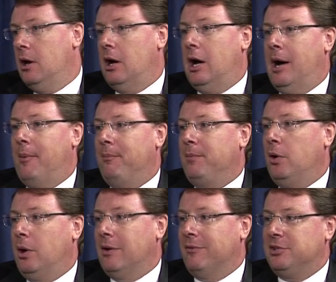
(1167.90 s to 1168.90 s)
You know,
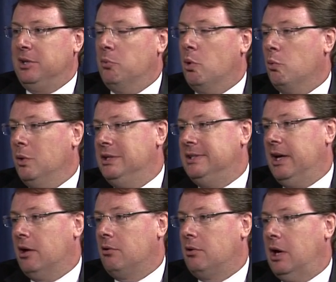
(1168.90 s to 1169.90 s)
I'd love to see more
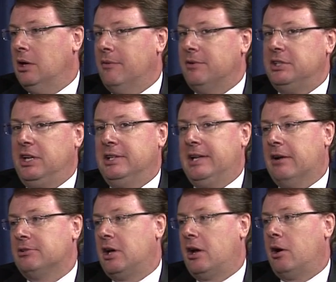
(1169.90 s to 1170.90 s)
retail. I'd love to see a
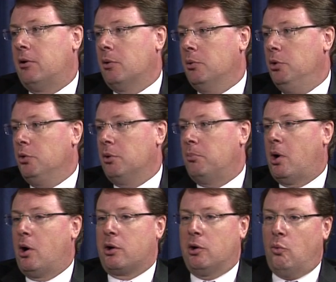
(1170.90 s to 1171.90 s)
downtown area where you could
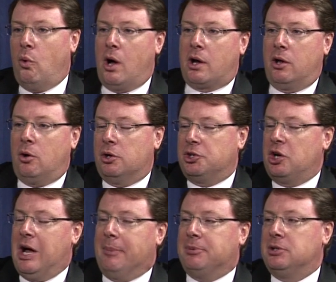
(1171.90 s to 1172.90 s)
park and walk and go to
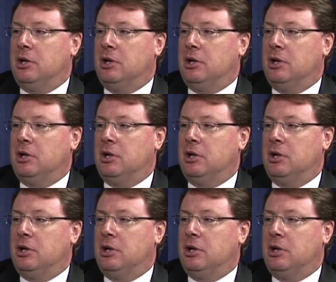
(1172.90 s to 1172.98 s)
shops.